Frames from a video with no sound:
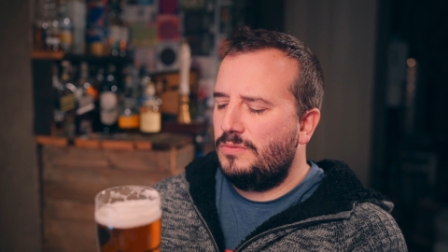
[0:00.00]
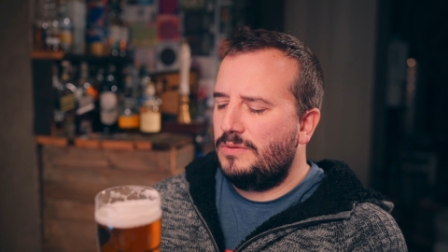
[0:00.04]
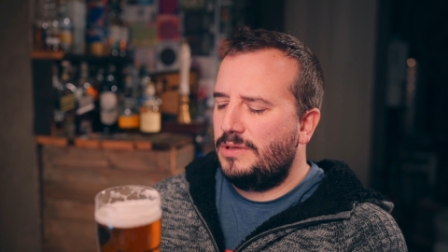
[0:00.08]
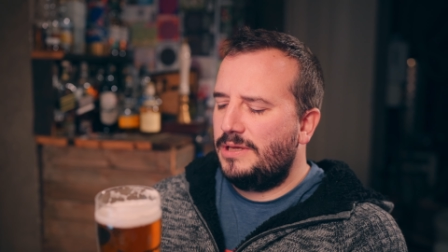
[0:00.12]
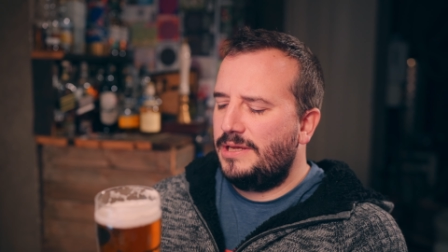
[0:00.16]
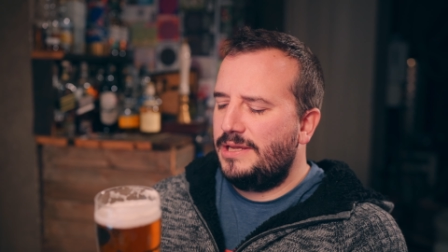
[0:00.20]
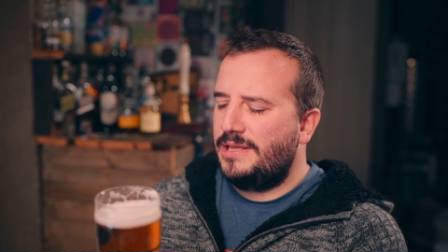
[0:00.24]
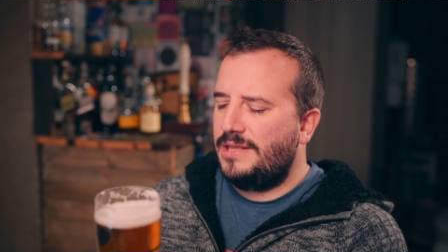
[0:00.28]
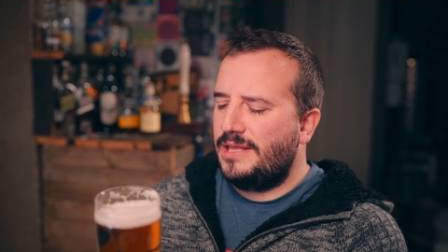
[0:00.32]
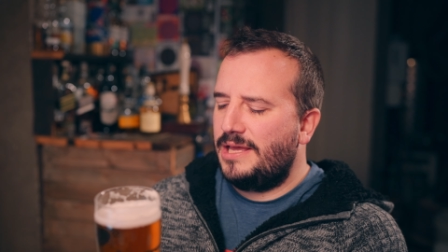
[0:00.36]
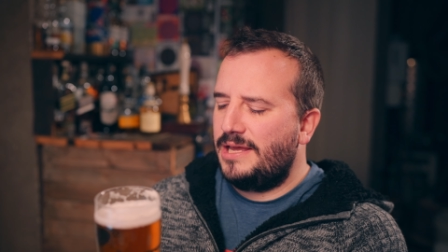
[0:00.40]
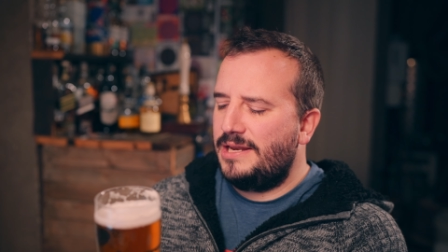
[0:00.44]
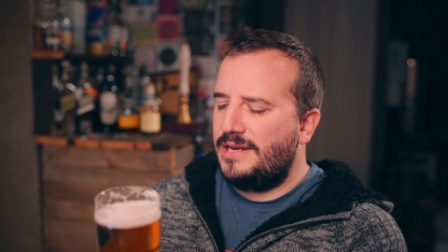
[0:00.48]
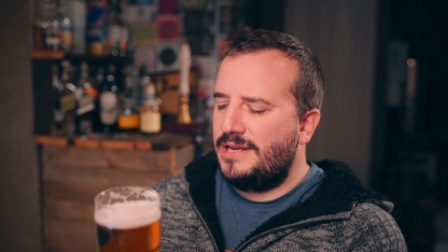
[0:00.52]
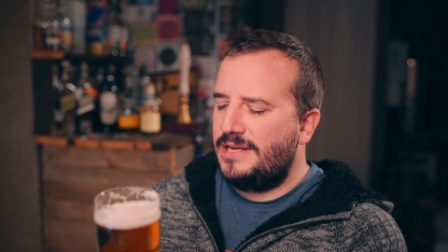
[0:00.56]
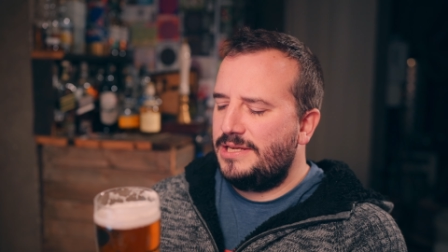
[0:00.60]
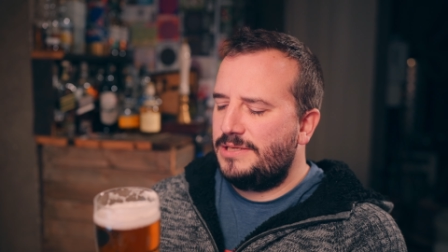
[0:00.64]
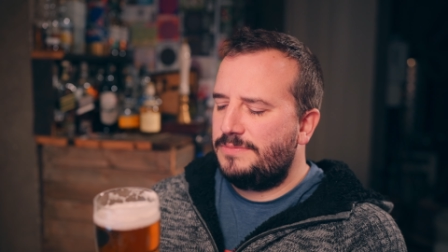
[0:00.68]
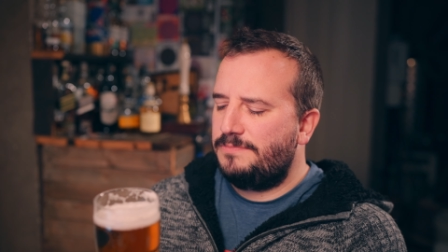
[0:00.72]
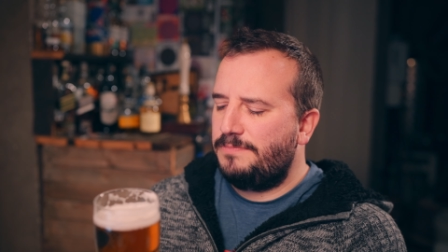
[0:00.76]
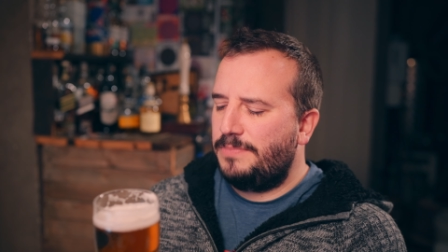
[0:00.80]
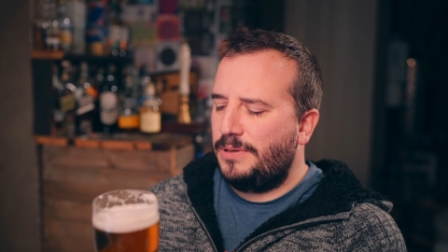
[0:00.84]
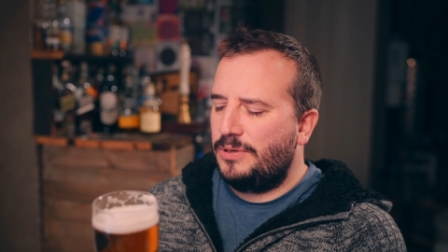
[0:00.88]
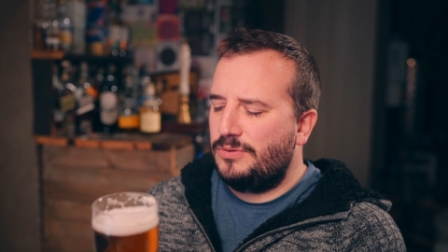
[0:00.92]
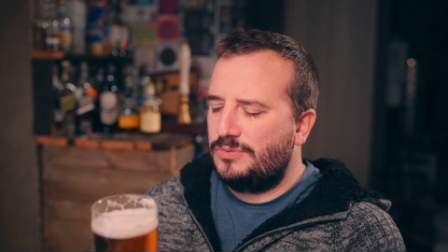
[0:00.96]
like that nice
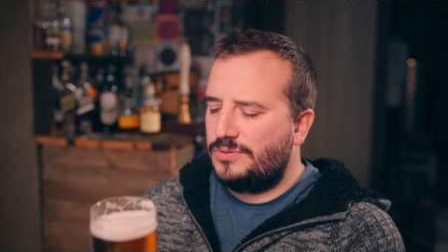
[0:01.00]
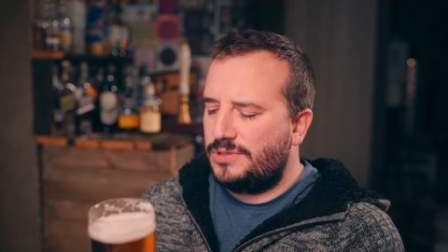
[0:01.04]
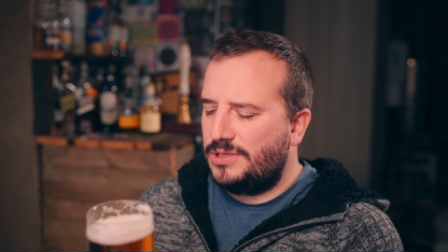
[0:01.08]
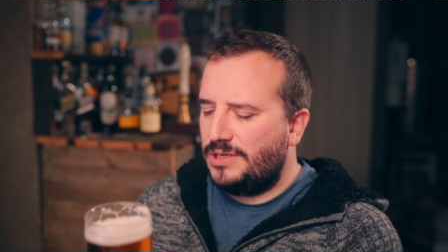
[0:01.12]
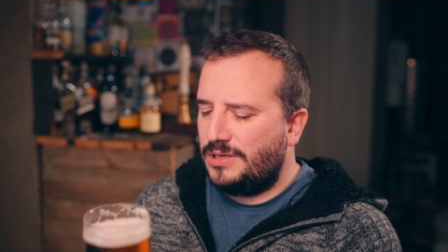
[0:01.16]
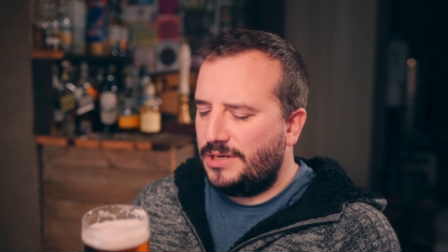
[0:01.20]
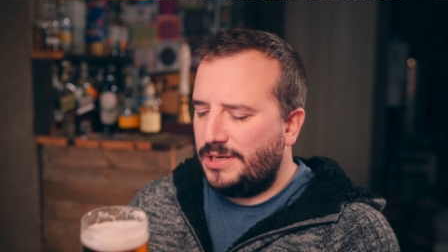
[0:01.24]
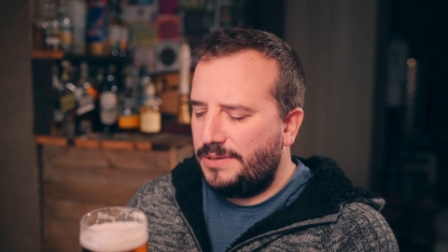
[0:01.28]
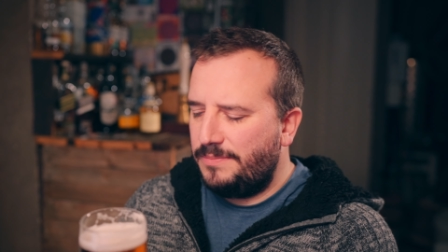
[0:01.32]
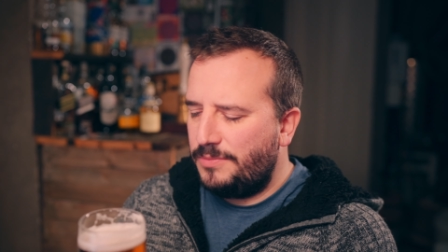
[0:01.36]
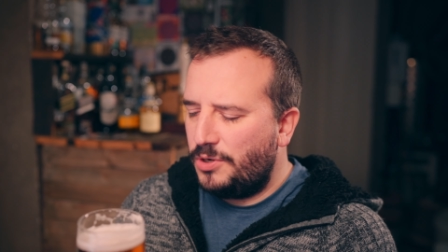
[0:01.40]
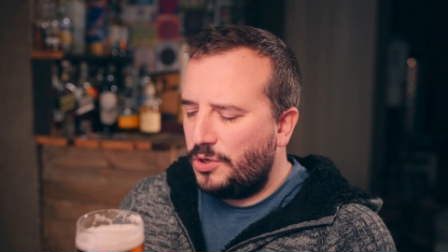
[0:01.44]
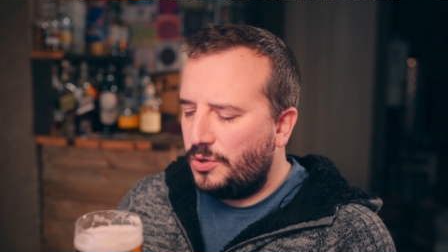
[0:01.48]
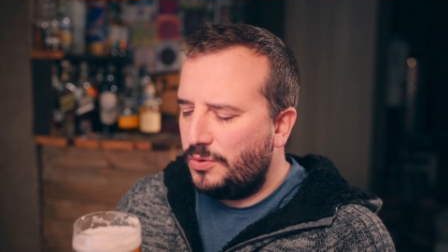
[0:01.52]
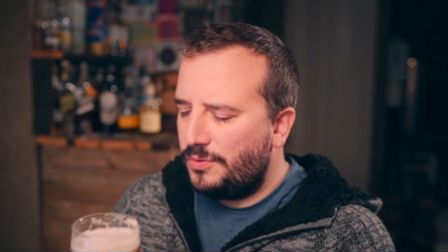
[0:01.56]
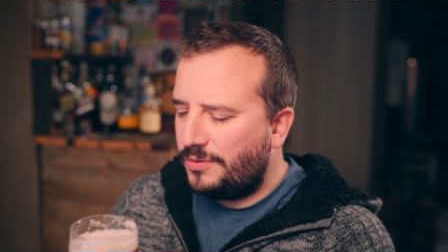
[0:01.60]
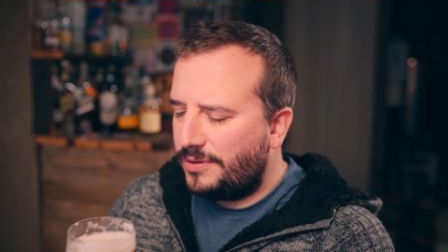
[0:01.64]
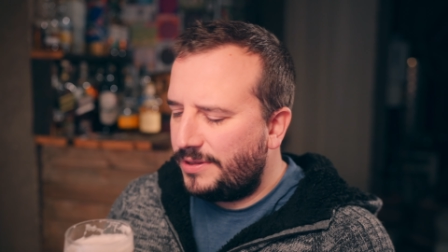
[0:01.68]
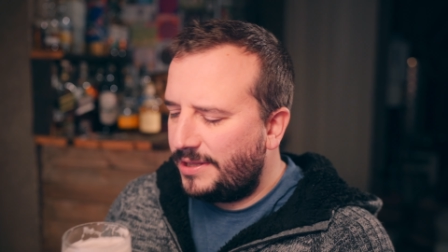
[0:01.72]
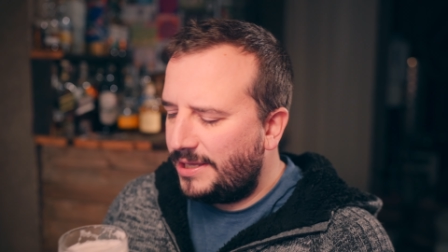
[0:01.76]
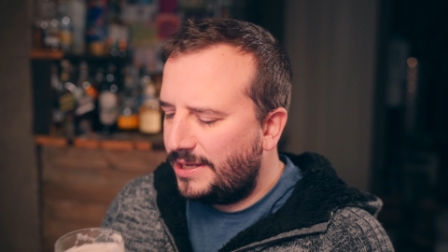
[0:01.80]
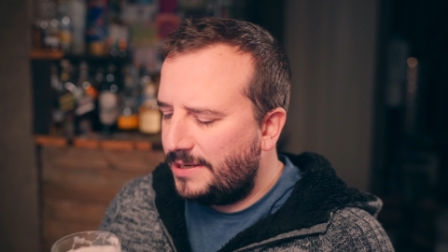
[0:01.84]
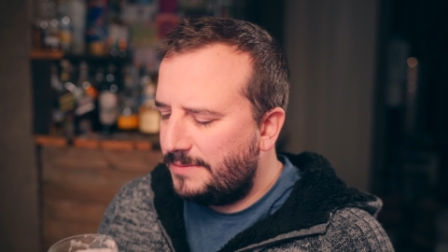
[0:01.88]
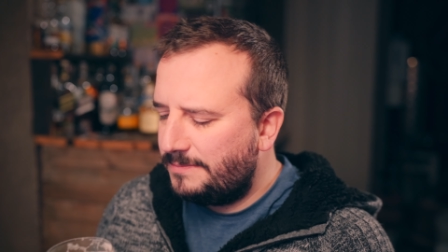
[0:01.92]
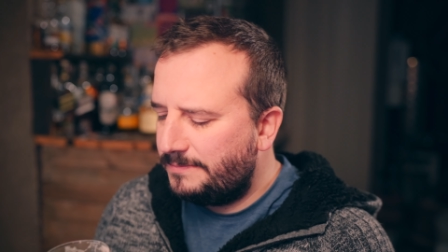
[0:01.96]
Pilsner malt
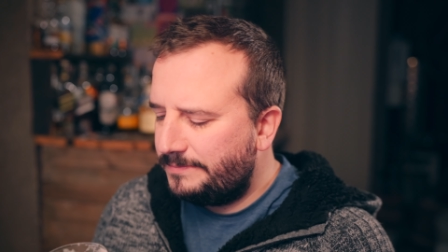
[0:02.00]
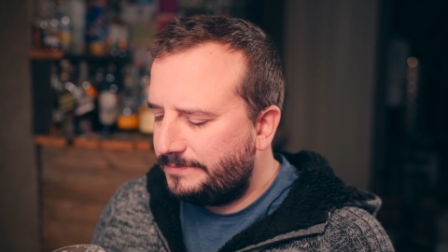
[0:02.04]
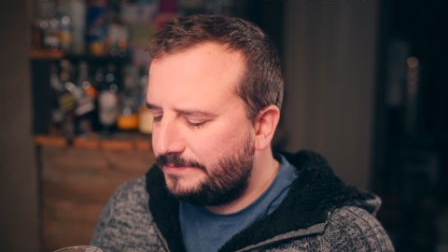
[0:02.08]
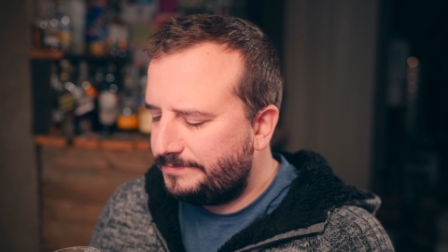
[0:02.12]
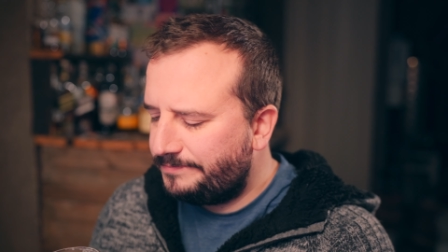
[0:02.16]
thing.